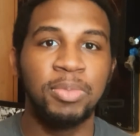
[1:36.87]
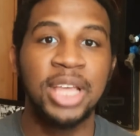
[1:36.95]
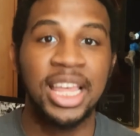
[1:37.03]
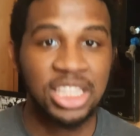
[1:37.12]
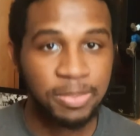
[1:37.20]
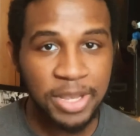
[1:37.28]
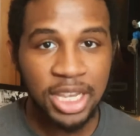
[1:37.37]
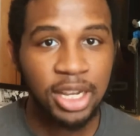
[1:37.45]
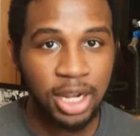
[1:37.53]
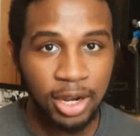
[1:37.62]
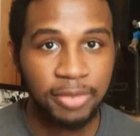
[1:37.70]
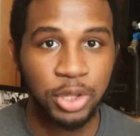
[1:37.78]
And speaking
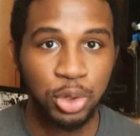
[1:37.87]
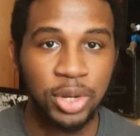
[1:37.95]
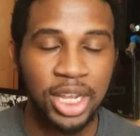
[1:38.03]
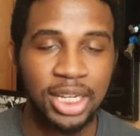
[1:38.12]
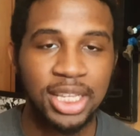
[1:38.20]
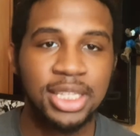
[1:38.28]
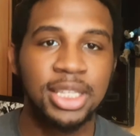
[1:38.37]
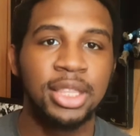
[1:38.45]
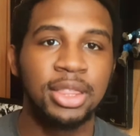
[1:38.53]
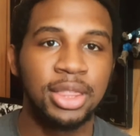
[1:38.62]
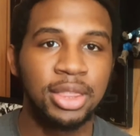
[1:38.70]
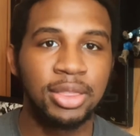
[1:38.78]
of the uniqueness,
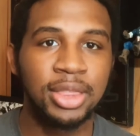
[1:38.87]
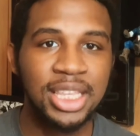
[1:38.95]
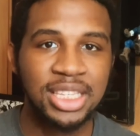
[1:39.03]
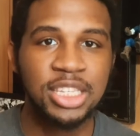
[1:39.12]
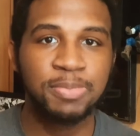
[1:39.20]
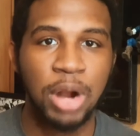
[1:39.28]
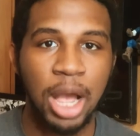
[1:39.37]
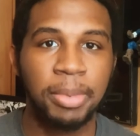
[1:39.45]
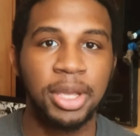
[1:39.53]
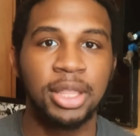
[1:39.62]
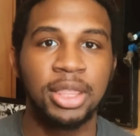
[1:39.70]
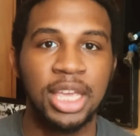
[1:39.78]
this is
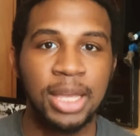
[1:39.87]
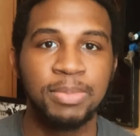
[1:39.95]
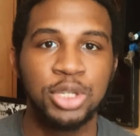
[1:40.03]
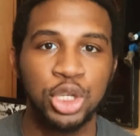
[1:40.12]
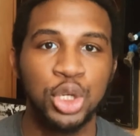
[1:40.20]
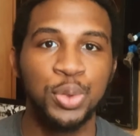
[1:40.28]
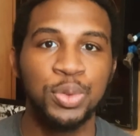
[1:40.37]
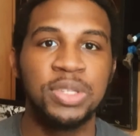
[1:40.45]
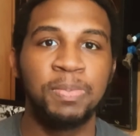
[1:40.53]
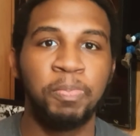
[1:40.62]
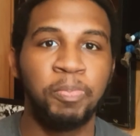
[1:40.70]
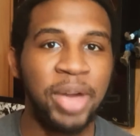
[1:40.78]
probably the MCU's
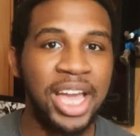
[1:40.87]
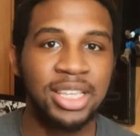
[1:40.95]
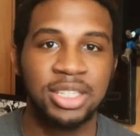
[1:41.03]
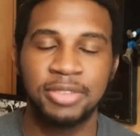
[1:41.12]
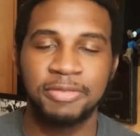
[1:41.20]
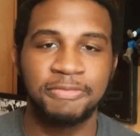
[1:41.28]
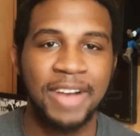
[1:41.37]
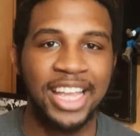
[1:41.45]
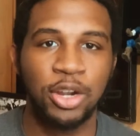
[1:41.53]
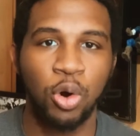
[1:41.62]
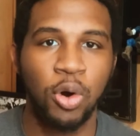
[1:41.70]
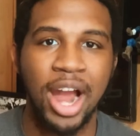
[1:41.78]
best
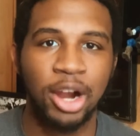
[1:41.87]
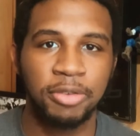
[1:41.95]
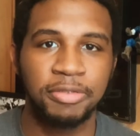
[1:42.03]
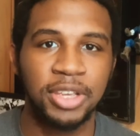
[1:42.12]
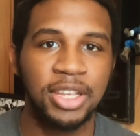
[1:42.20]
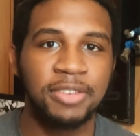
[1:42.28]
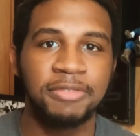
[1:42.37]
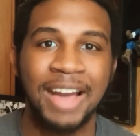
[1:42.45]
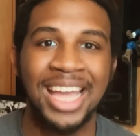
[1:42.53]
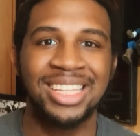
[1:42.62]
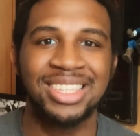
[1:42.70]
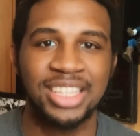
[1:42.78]
fight choreography,
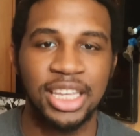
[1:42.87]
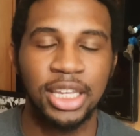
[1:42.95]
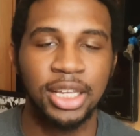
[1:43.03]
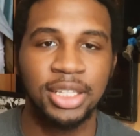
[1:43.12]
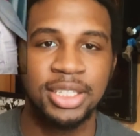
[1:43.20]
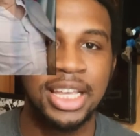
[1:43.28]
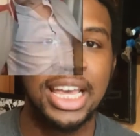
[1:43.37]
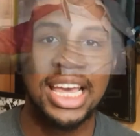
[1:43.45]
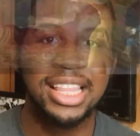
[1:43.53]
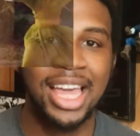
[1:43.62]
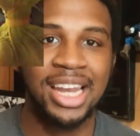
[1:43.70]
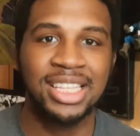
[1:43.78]
fight scenes
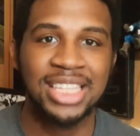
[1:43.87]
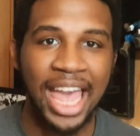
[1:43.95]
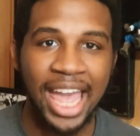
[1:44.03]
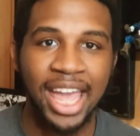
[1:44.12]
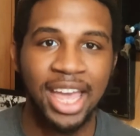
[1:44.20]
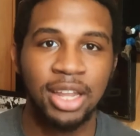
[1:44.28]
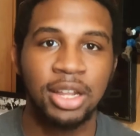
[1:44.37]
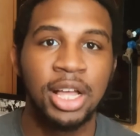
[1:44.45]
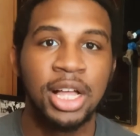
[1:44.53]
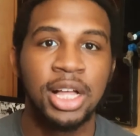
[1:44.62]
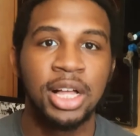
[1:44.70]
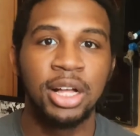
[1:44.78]
that it's had
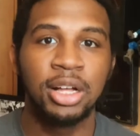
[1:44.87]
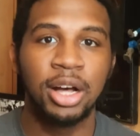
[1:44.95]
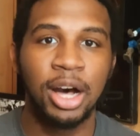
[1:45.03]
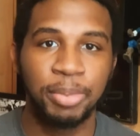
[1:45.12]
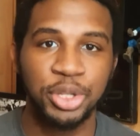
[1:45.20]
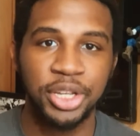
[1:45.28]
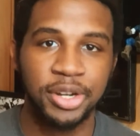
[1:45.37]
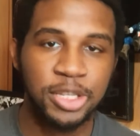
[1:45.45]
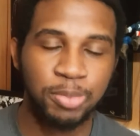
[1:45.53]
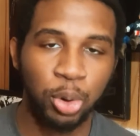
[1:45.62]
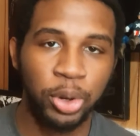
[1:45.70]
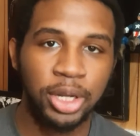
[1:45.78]
up until this
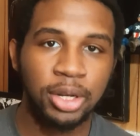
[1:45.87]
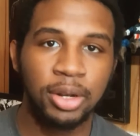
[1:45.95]
point.